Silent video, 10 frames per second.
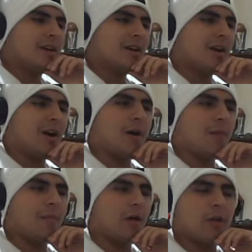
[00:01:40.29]
Um,
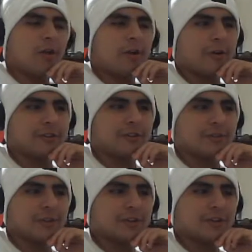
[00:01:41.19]
a lot of artists are
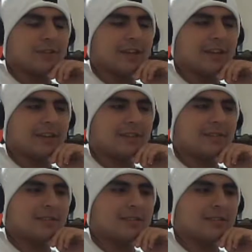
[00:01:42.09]
very like
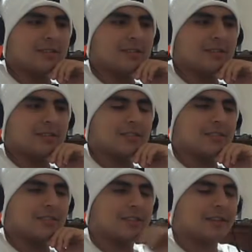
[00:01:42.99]

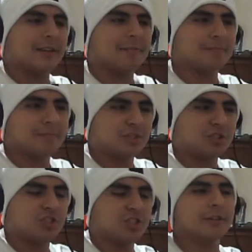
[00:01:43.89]
get
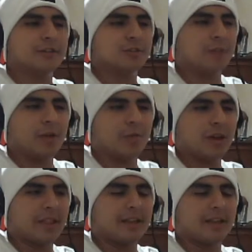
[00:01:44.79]
judged by the way
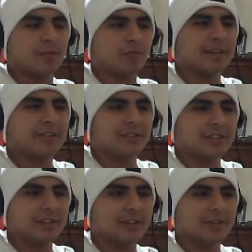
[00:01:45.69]
they either raise their
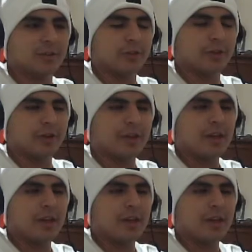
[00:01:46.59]
kids or they